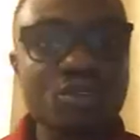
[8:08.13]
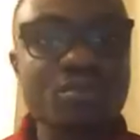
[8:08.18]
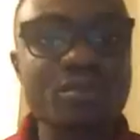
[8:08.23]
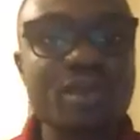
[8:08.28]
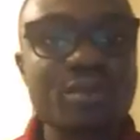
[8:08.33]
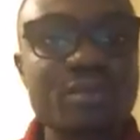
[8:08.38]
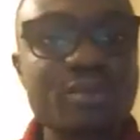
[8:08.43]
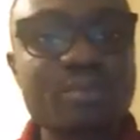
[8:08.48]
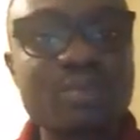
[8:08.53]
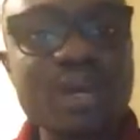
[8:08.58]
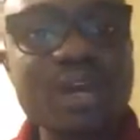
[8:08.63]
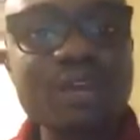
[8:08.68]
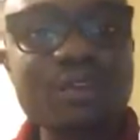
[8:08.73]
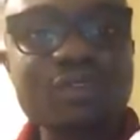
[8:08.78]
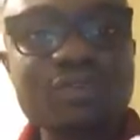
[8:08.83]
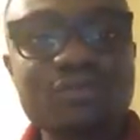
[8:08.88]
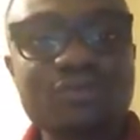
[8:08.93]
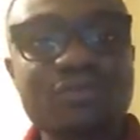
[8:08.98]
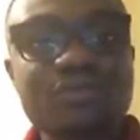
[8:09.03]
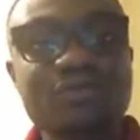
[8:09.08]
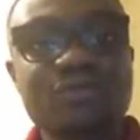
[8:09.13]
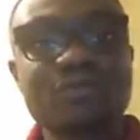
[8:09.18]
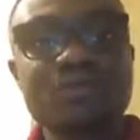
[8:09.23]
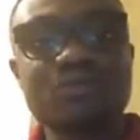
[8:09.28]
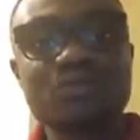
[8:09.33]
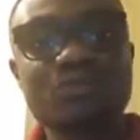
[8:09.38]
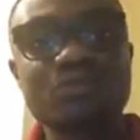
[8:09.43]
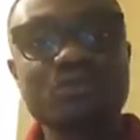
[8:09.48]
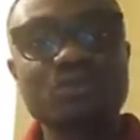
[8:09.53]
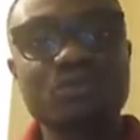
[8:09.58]
may be part of,
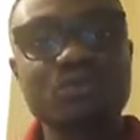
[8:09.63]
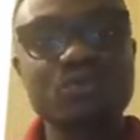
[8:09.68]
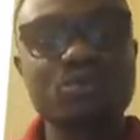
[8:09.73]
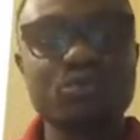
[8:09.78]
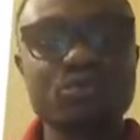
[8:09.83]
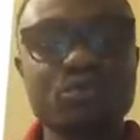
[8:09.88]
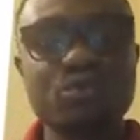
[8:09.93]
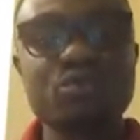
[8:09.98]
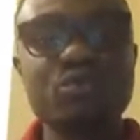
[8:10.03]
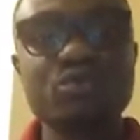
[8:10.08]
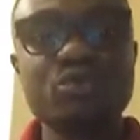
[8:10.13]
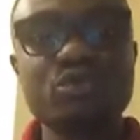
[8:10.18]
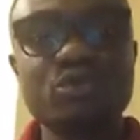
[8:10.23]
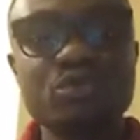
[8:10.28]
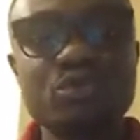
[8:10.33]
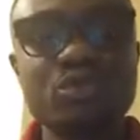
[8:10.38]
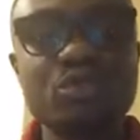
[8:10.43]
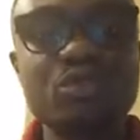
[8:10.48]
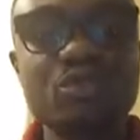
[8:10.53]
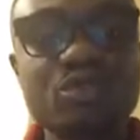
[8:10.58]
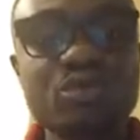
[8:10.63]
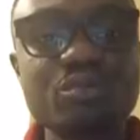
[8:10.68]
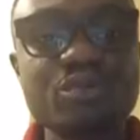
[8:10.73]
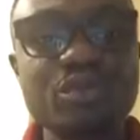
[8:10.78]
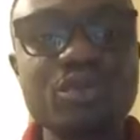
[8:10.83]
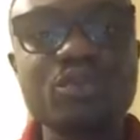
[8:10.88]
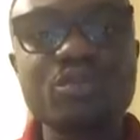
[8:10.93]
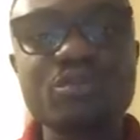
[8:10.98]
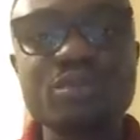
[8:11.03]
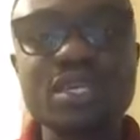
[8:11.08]
you
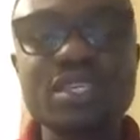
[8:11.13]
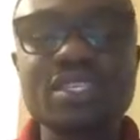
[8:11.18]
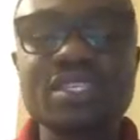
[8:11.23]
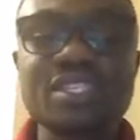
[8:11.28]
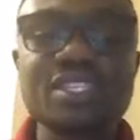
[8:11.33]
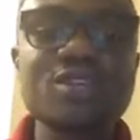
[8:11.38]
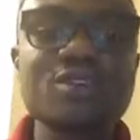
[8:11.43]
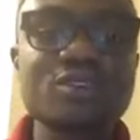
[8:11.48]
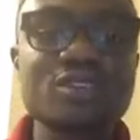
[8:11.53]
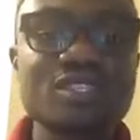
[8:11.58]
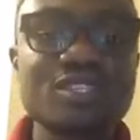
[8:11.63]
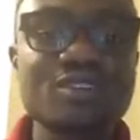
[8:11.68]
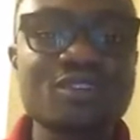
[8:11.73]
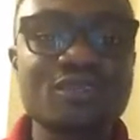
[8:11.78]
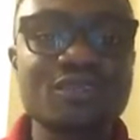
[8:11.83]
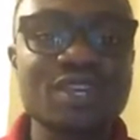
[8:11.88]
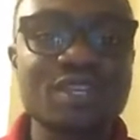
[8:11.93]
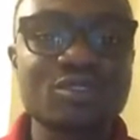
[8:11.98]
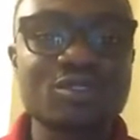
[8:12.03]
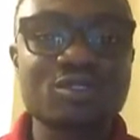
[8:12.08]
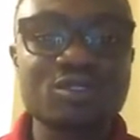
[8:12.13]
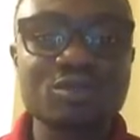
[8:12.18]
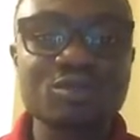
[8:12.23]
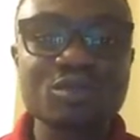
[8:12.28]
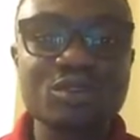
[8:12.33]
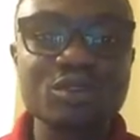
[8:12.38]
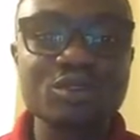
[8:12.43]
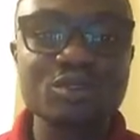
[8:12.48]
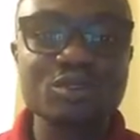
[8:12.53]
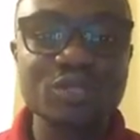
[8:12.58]
may see yourself as
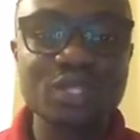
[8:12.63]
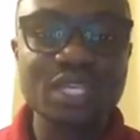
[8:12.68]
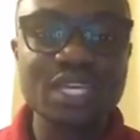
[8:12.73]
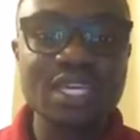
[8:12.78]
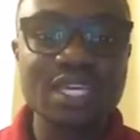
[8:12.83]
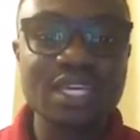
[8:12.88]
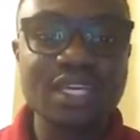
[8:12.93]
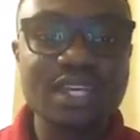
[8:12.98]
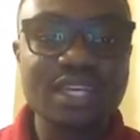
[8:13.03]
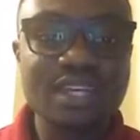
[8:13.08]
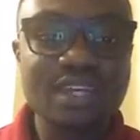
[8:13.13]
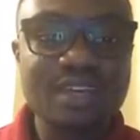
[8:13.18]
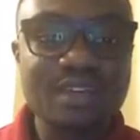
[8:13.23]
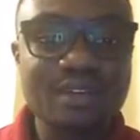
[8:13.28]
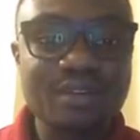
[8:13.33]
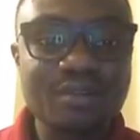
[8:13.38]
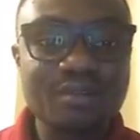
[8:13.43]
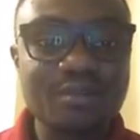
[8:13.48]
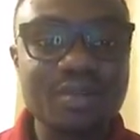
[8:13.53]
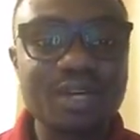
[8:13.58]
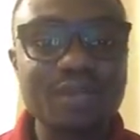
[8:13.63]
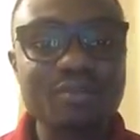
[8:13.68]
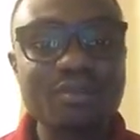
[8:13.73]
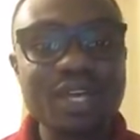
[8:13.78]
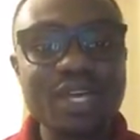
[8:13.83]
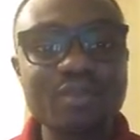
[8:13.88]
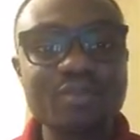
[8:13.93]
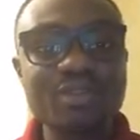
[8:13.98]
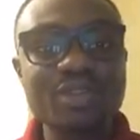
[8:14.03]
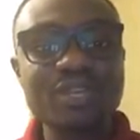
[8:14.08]
small today. But
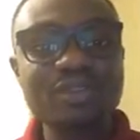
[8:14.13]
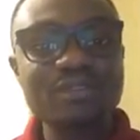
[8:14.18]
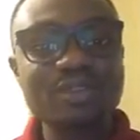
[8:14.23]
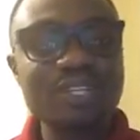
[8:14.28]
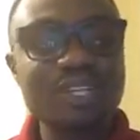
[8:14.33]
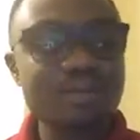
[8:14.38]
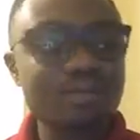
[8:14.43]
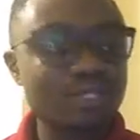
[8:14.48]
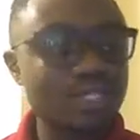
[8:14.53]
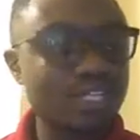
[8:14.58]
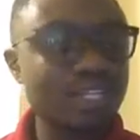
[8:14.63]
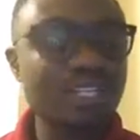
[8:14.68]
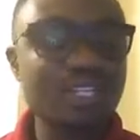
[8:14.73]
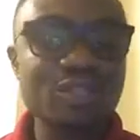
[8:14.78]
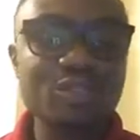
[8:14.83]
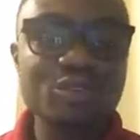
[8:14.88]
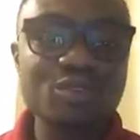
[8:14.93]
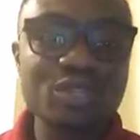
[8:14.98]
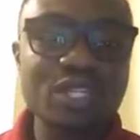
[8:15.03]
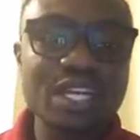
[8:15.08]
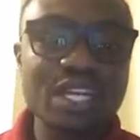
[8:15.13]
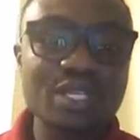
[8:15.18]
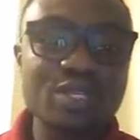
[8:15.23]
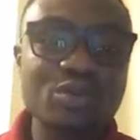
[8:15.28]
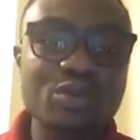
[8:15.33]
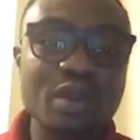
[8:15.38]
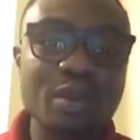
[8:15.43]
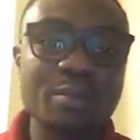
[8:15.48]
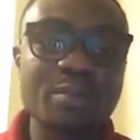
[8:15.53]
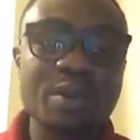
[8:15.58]
my brethren, I'm telling you that
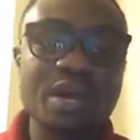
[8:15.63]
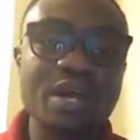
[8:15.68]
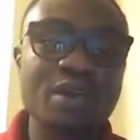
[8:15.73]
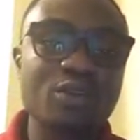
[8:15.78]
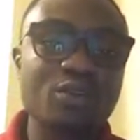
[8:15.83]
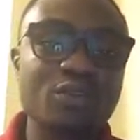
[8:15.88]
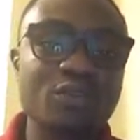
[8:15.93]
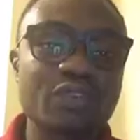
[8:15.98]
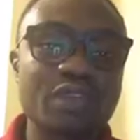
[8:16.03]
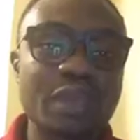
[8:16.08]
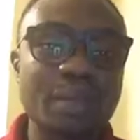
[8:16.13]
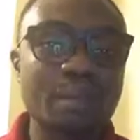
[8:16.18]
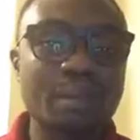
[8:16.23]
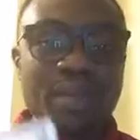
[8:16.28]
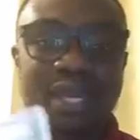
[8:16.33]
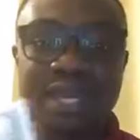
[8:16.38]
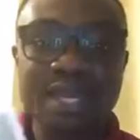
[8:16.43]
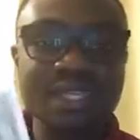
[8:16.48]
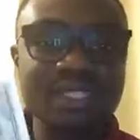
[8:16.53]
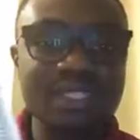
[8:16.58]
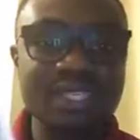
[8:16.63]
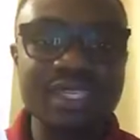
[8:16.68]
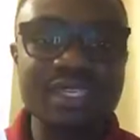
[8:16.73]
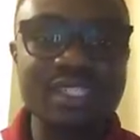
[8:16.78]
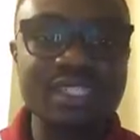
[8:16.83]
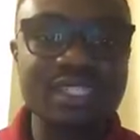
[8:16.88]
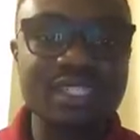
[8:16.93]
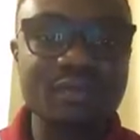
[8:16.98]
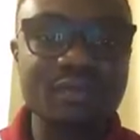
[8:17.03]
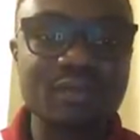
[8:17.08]
you are part of a bigger
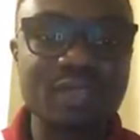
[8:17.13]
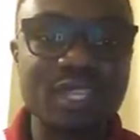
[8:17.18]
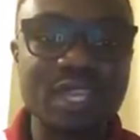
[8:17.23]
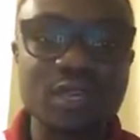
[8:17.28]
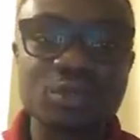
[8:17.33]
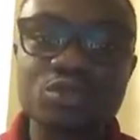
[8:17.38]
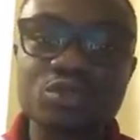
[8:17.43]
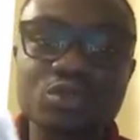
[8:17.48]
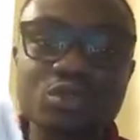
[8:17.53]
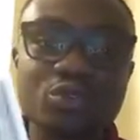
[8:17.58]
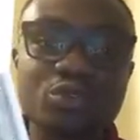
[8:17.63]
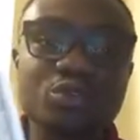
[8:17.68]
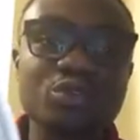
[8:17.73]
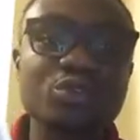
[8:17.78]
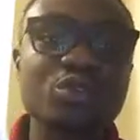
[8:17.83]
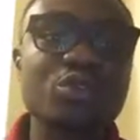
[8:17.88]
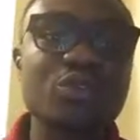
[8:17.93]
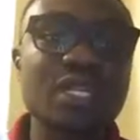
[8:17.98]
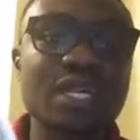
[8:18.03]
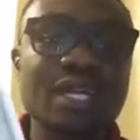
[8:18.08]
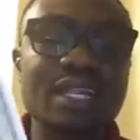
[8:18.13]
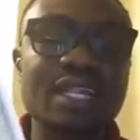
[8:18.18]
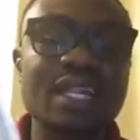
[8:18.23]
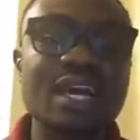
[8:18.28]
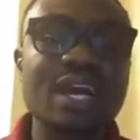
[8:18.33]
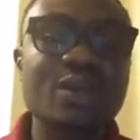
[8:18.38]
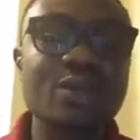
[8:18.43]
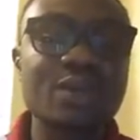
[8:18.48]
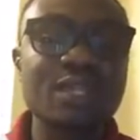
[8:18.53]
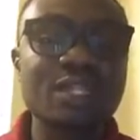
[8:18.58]
change. And so do not
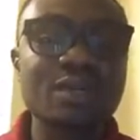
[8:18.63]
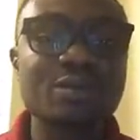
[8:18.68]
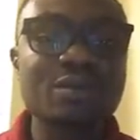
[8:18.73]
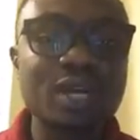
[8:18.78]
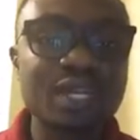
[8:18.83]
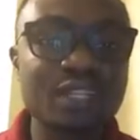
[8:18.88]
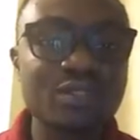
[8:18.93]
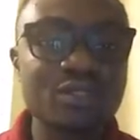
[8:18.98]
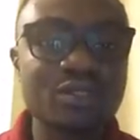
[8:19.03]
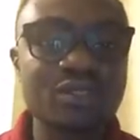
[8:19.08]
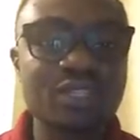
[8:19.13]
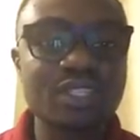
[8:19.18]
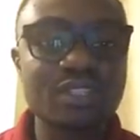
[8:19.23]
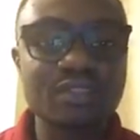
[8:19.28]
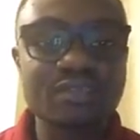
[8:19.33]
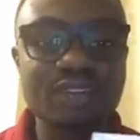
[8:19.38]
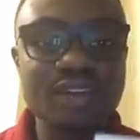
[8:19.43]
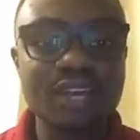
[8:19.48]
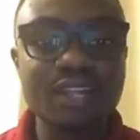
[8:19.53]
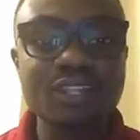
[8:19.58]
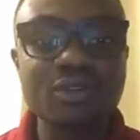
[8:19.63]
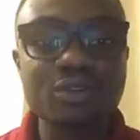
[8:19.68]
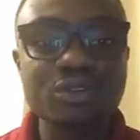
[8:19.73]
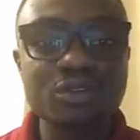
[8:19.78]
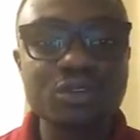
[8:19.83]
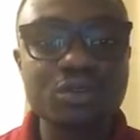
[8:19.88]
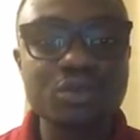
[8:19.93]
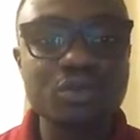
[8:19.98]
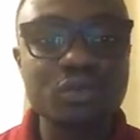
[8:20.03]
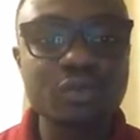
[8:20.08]
allow anybody to devalue
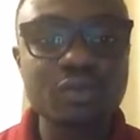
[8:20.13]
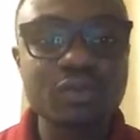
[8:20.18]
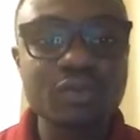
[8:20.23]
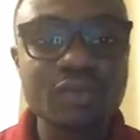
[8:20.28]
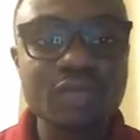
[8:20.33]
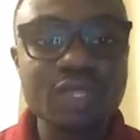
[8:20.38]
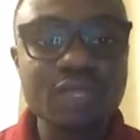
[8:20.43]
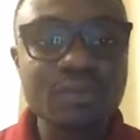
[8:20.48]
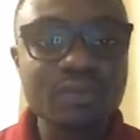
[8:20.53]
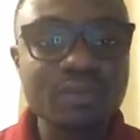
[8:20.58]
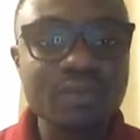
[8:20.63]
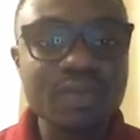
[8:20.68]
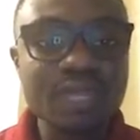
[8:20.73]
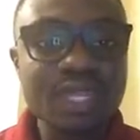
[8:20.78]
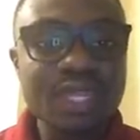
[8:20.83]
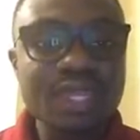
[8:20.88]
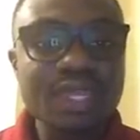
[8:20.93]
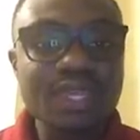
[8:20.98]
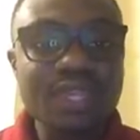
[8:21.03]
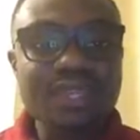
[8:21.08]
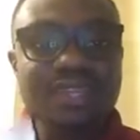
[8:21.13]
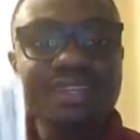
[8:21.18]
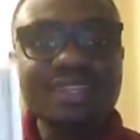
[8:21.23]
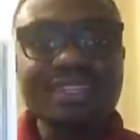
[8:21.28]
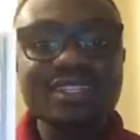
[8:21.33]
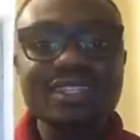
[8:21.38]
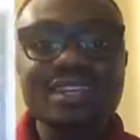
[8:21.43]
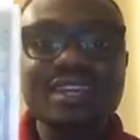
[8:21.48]
you. This is a